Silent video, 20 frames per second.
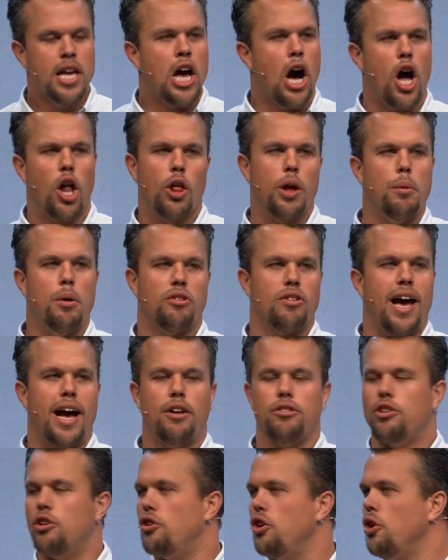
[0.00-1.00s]
All he was
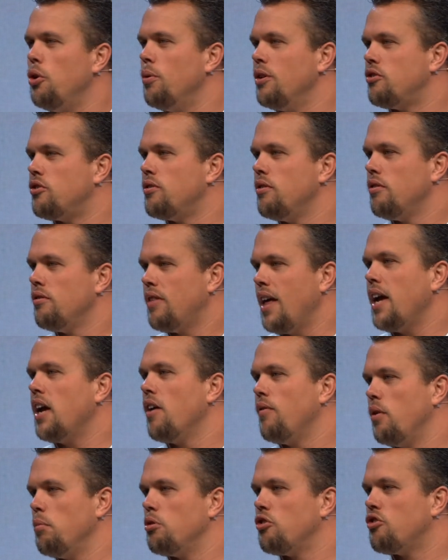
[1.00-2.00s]
out to do was think
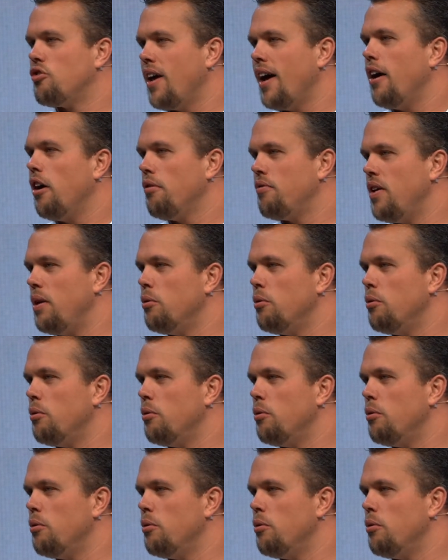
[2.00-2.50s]
of himself.